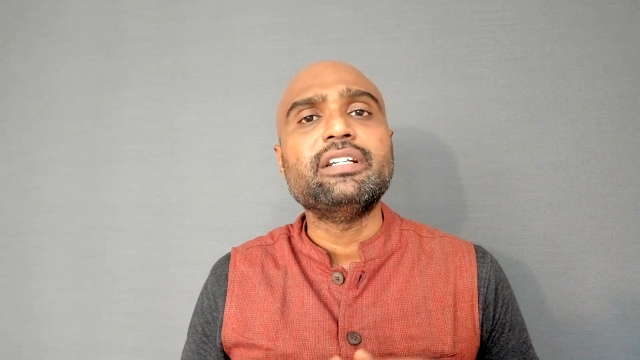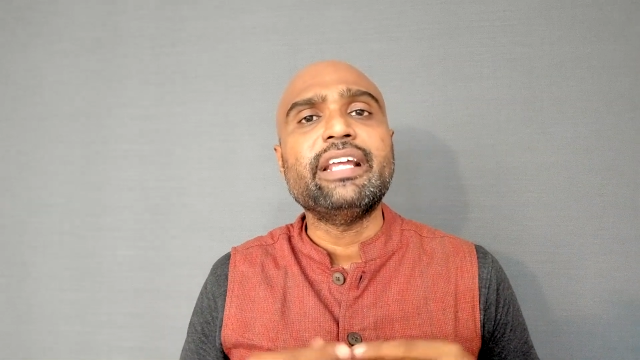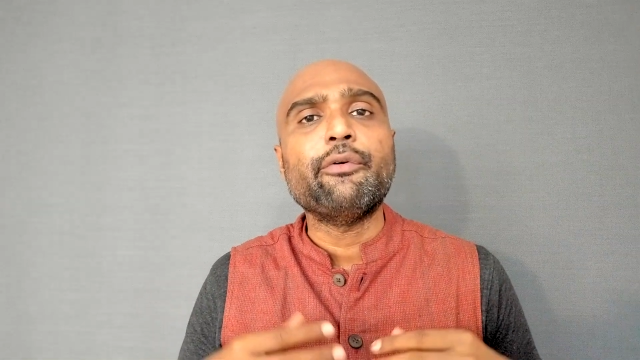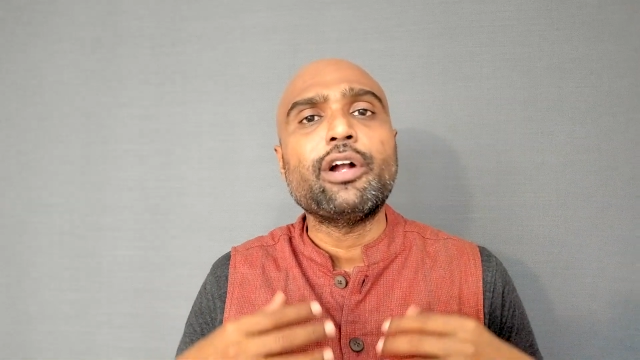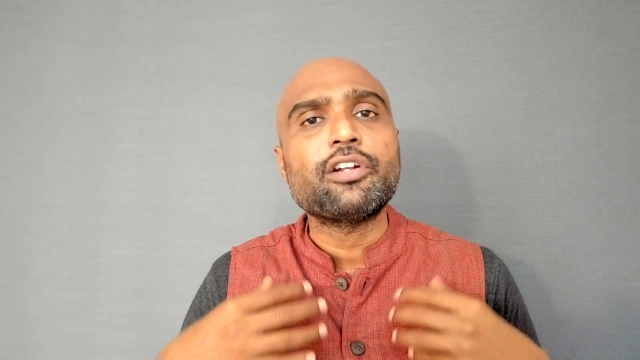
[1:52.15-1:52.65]

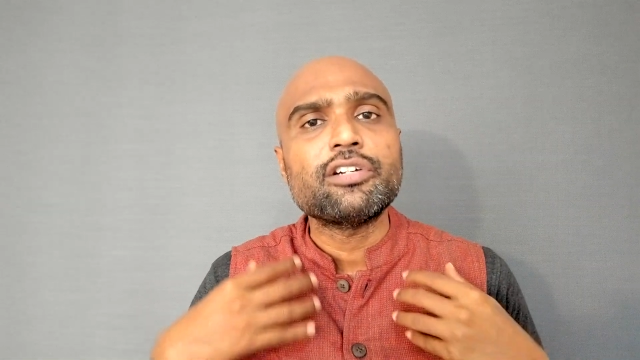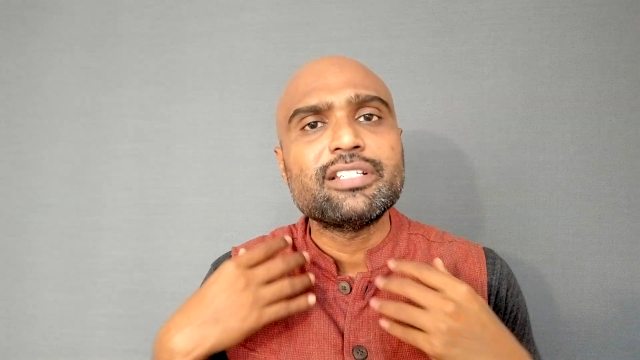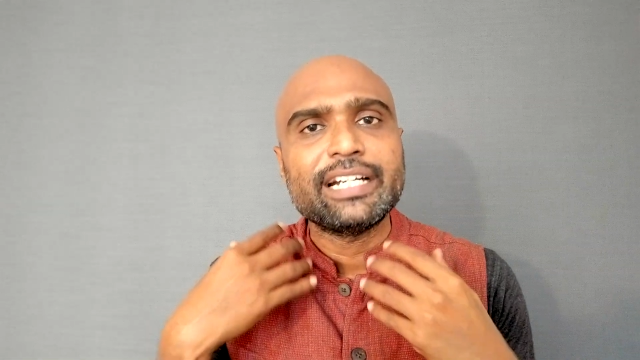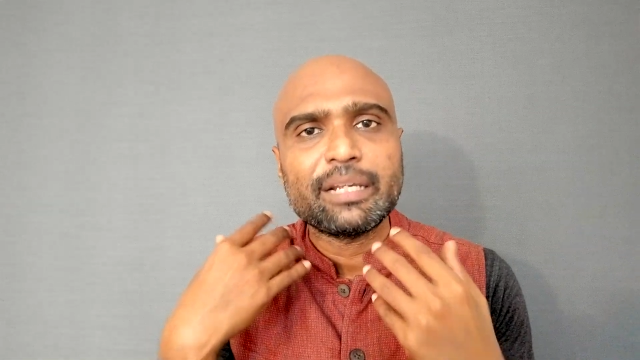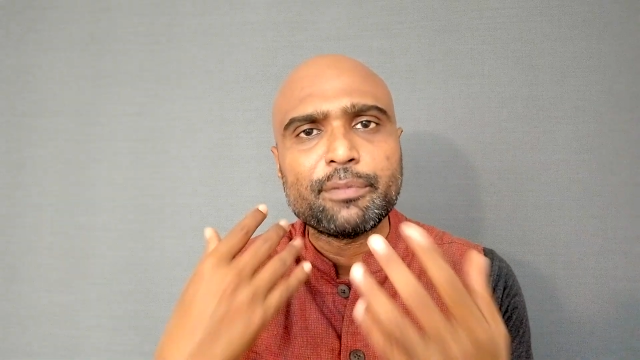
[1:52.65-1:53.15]
they wanted to
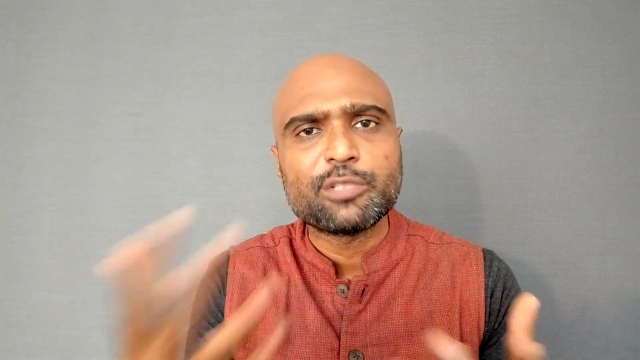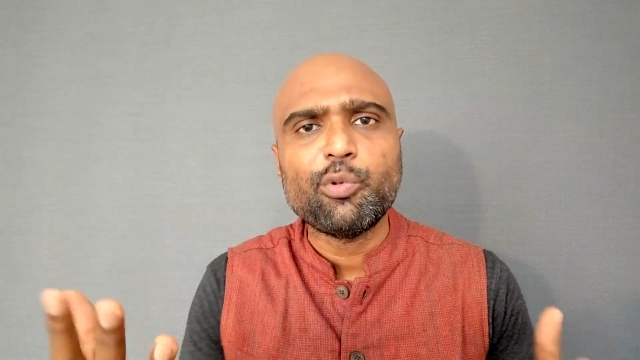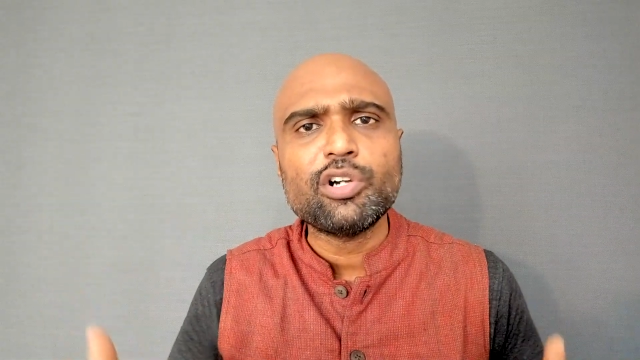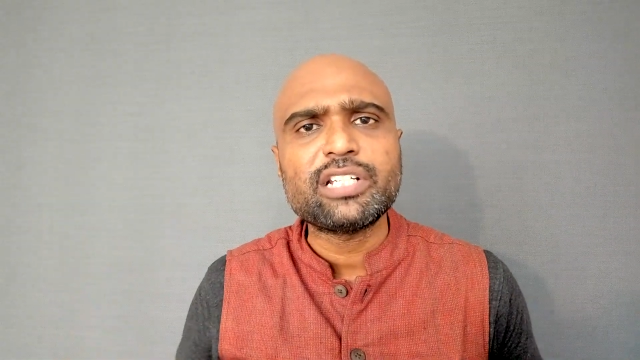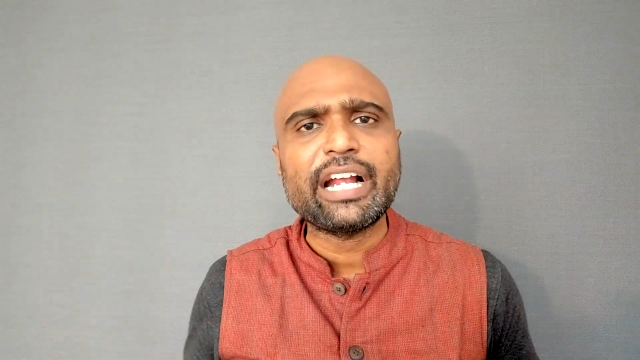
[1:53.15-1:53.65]
set up a
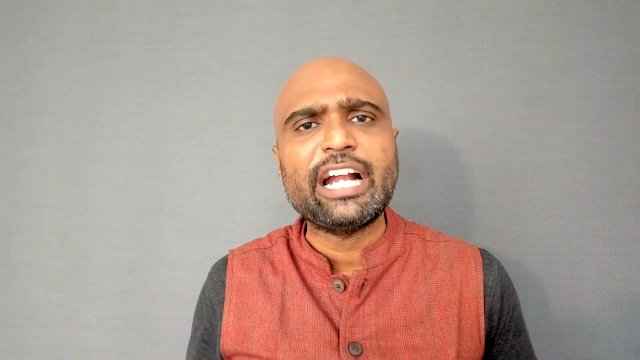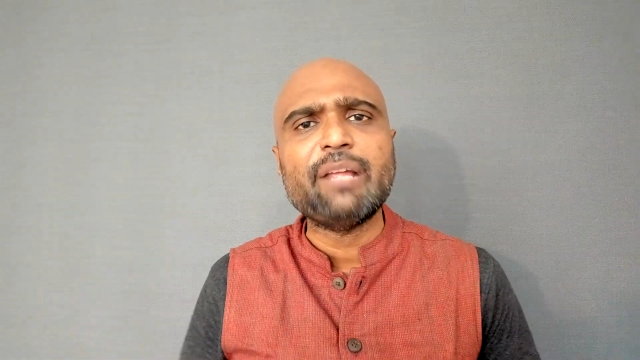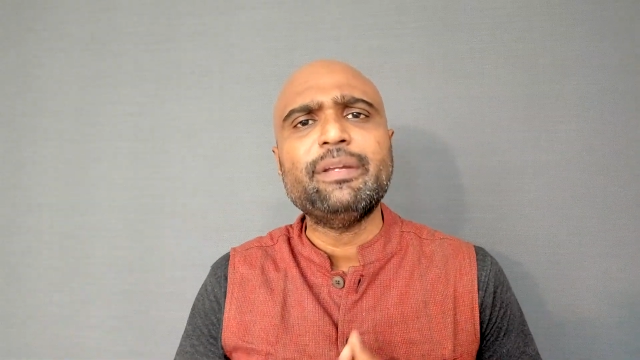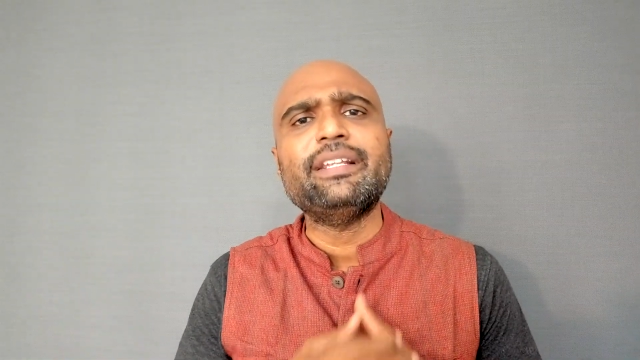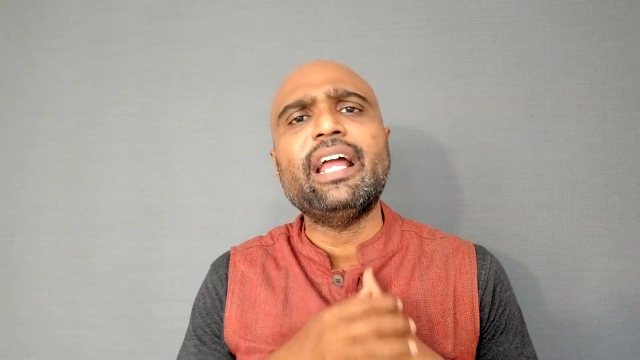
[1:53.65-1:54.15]
sports
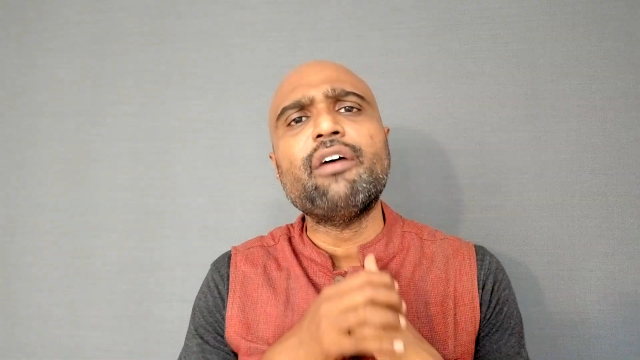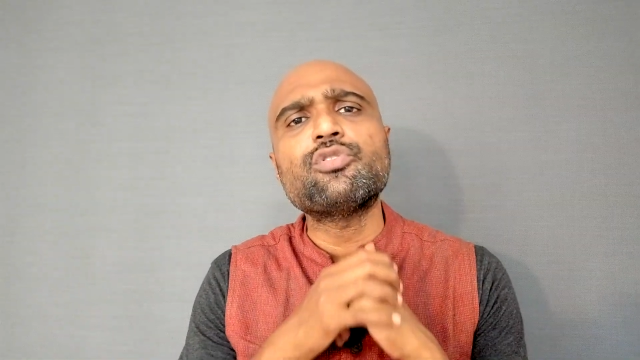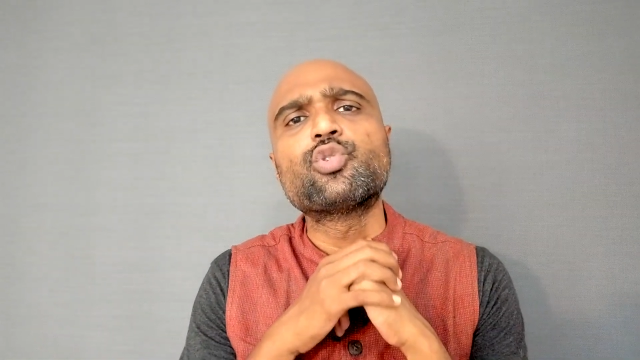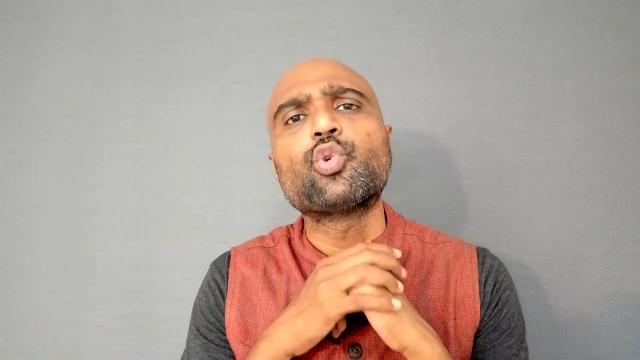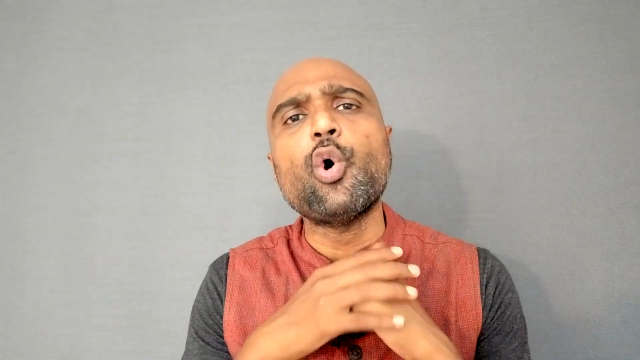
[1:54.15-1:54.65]
academy, they have
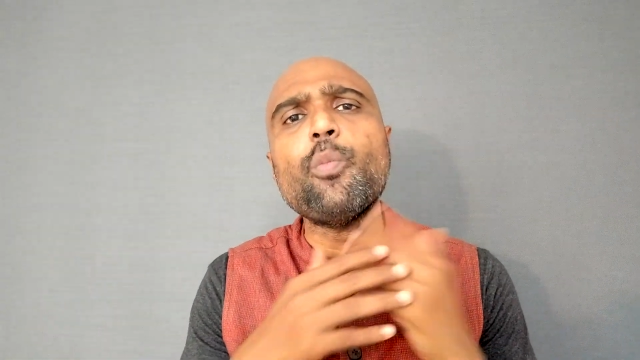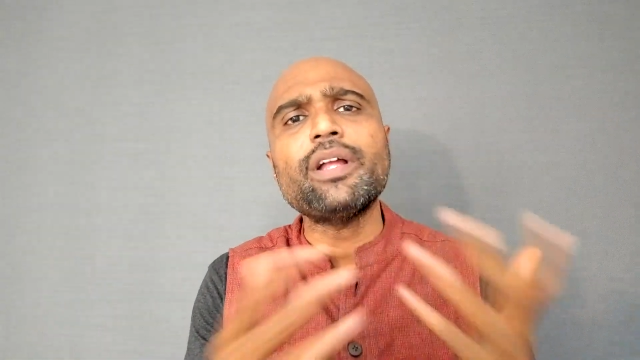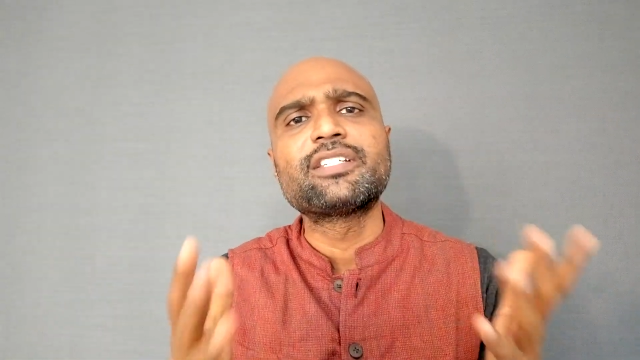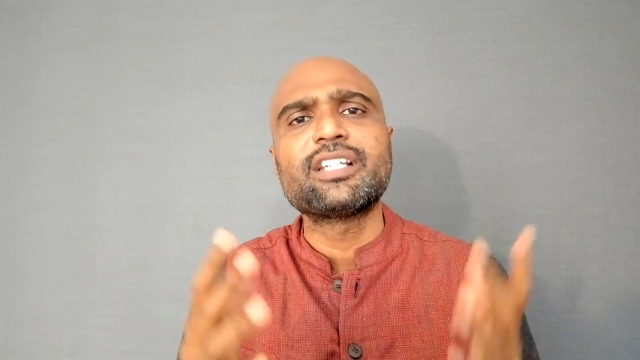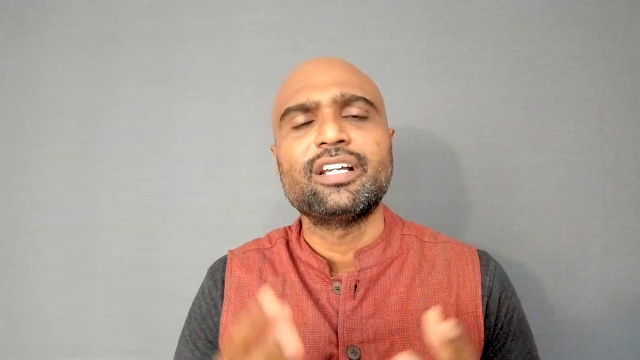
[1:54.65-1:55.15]
so
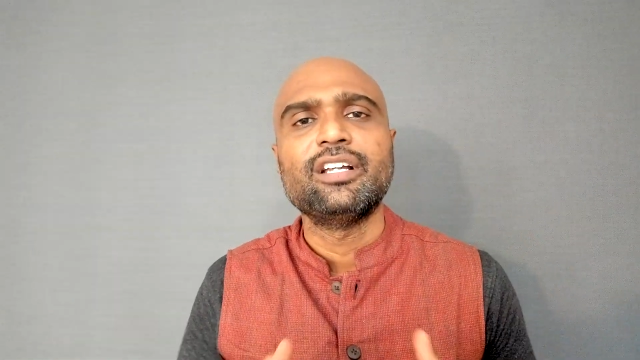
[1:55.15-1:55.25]
much